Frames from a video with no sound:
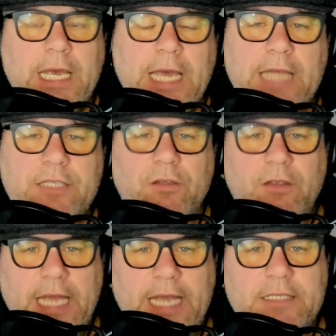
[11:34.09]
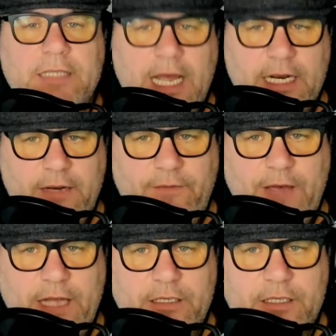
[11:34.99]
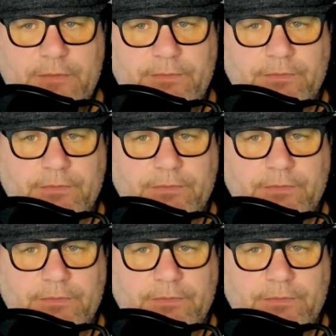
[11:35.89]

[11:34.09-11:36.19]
That's your last line of defense.